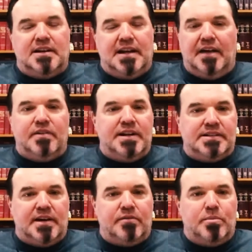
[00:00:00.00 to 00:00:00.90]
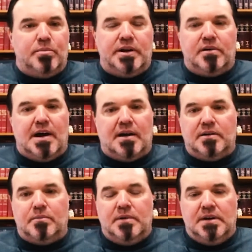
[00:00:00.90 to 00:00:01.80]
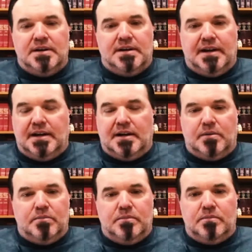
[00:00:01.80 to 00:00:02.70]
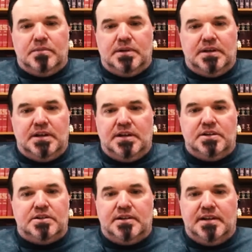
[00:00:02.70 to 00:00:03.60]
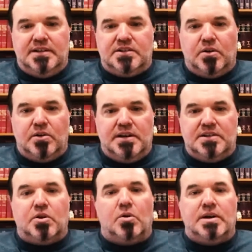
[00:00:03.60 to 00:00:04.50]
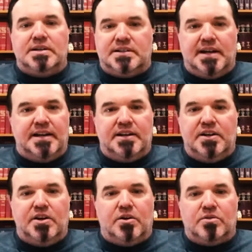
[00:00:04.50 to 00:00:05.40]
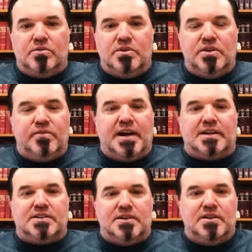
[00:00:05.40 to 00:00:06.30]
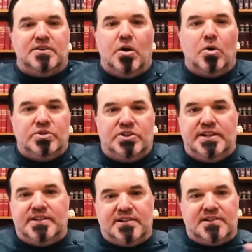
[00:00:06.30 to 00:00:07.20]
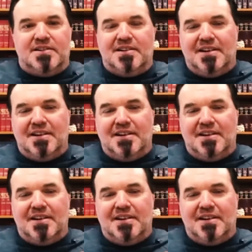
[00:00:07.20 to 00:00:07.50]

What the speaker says: evident to everybody around him. he's always said, you know, you've got to know Jesus, you